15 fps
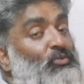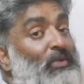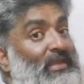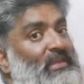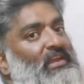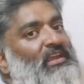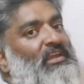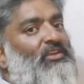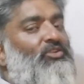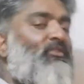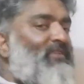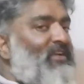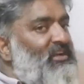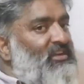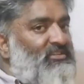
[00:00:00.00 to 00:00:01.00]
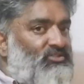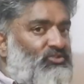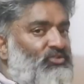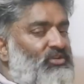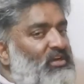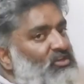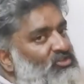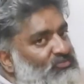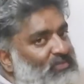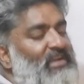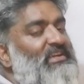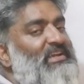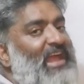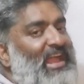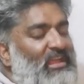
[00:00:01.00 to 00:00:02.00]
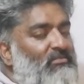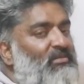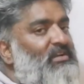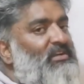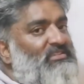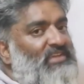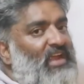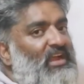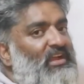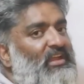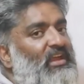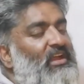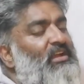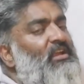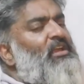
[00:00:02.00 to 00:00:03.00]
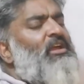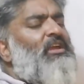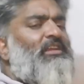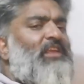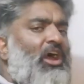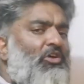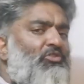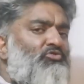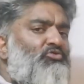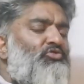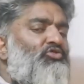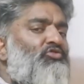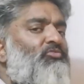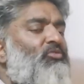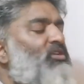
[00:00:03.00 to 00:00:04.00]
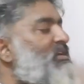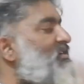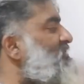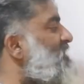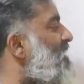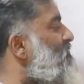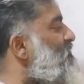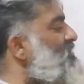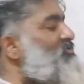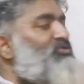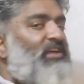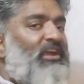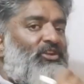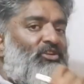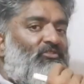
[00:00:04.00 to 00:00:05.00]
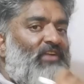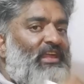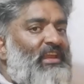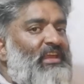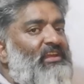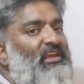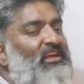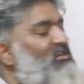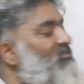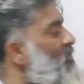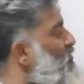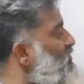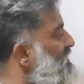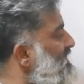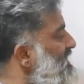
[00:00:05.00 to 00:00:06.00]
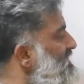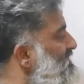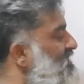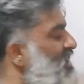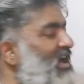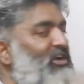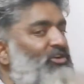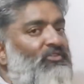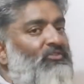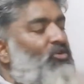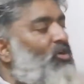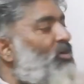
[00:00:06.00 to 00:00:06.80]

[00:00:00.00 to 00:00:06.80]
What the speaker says: quickly. You have understood it, you spend time understanding it. Now do 2 more examples so that you are very clear about these kind of